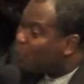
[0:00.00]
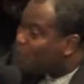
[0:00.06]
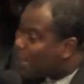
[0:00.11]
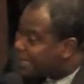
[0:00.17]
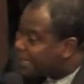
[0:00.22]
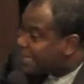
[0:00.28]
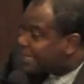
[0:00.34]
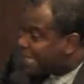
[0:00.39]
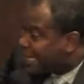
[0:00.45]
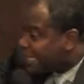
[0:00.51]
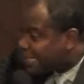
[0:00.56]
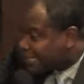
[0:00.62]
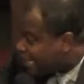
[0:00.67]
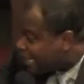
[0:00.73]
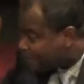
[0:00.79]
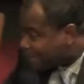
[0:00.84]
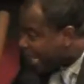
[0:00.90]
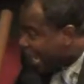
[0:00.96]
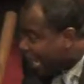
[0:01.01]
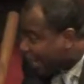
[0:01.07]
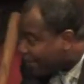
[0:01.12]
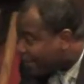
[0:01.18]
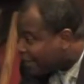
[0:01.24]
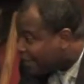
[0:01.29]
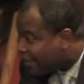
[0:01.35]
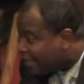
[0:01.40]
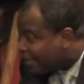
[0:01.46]
places at the same time.
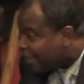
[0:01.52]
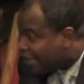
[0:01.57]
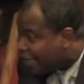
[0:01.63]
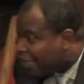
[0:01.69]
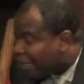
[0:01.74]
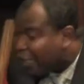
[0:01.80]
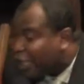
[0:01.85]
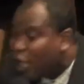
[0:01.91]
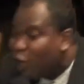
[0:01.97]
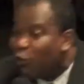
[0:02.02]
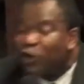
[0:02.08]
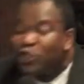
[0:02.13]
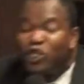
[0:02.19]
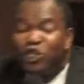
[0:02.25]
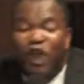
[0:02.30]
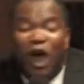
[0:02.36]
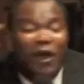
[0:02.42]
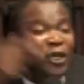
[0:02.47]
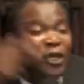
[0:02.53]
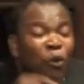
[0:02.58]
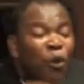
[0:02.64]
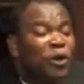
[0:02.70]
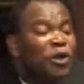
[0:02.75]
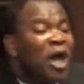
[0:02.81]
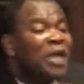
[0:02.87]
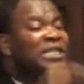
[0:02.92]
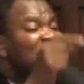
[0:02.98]
He
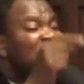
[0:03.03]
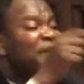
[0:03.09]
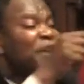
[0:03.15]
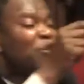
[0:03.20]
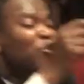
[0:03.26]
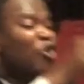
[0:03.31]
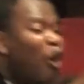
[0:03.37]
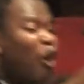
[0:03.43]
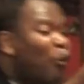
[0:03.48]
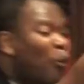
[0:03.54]
will not even know